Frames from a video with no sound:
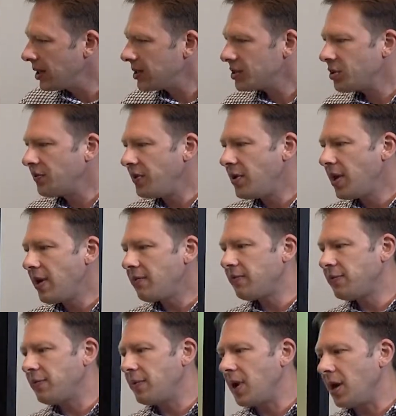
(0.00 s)
So if you have
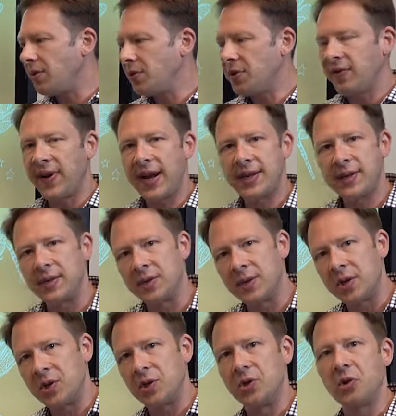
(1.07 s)
other devices
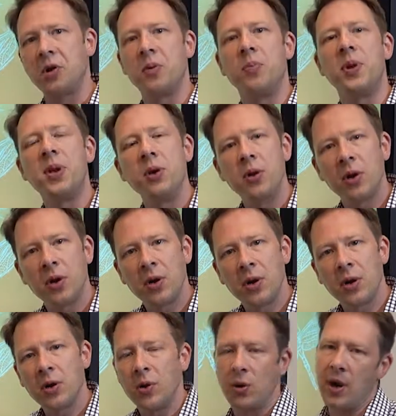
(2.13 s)
such as your
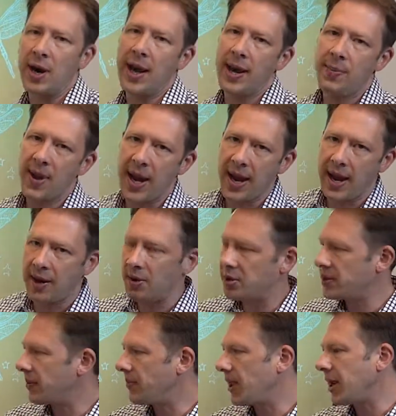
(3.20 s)
computer or an iPad or
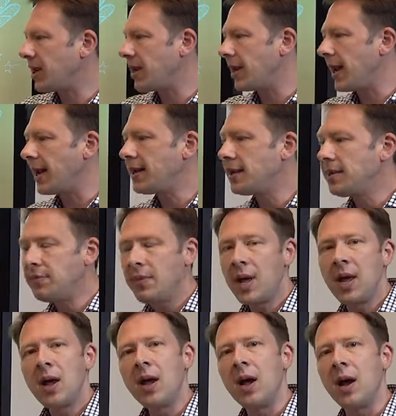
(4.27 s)
something connected,
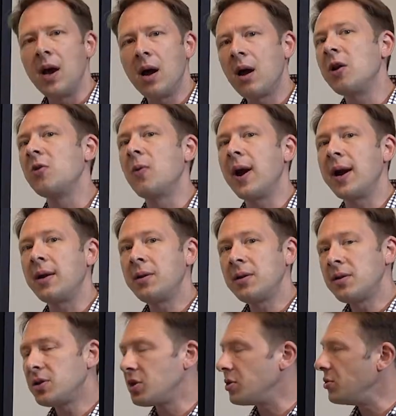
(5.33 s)

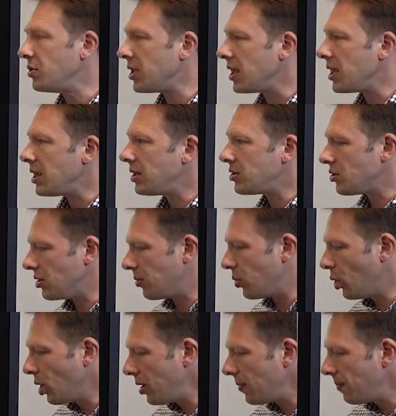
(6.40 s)
hardwired to the
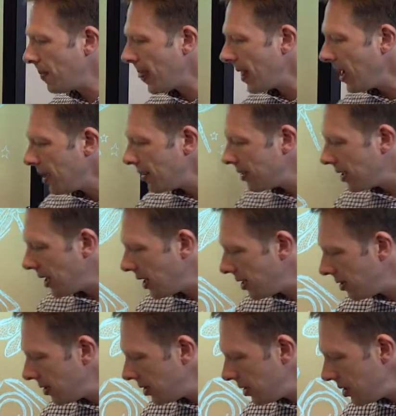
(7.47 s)
board,
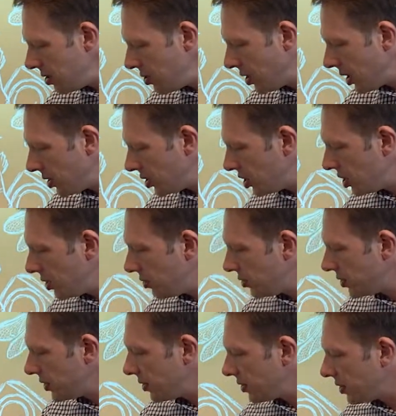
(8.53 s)
then you can
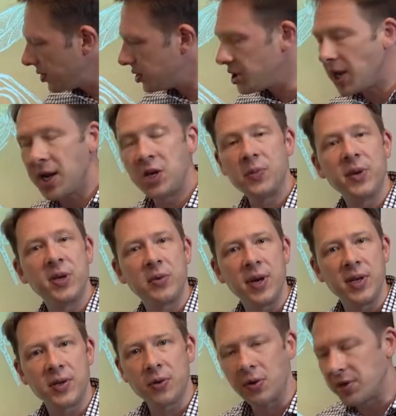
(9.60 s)
choose to change
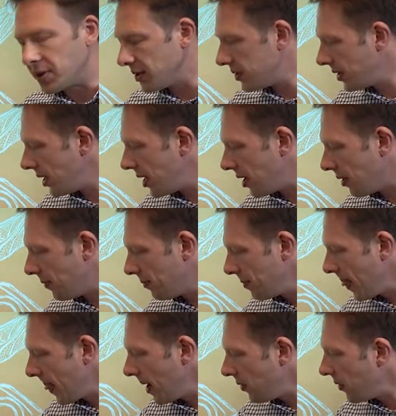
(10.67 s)
between sources here.
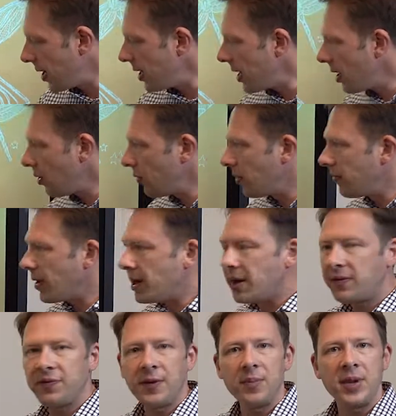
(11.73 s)
Right now we're
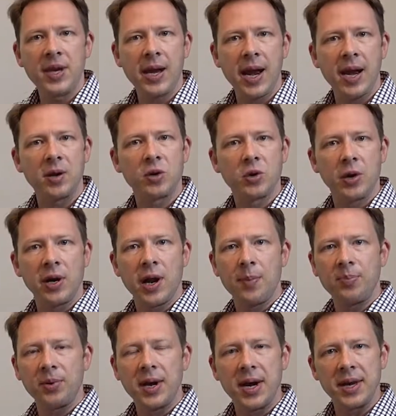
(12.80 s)
running from the Android
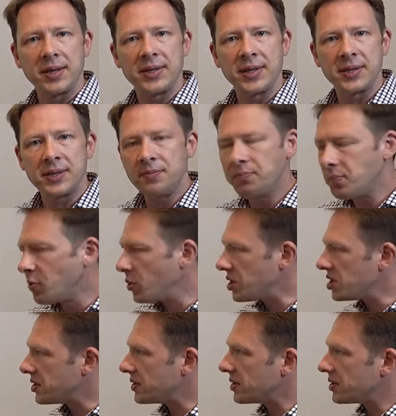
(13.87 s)
operating system,
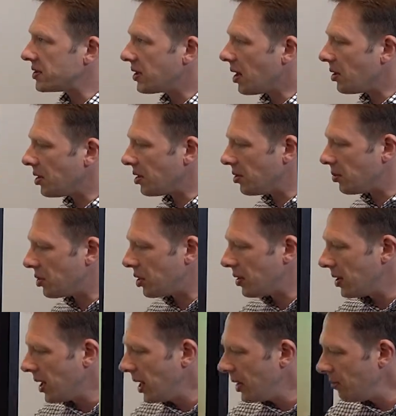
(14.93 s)
which is installed on the
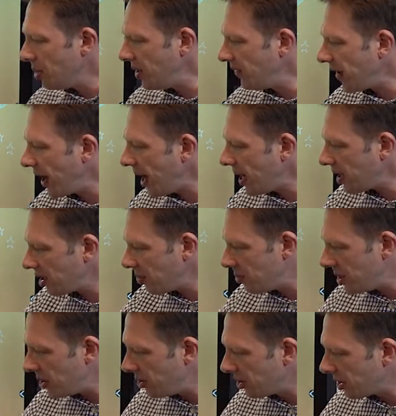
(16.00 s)
board, but if I had a
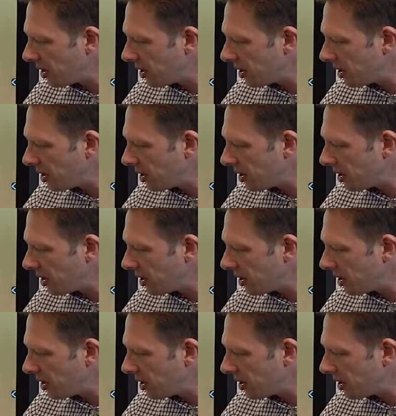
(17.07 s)
computer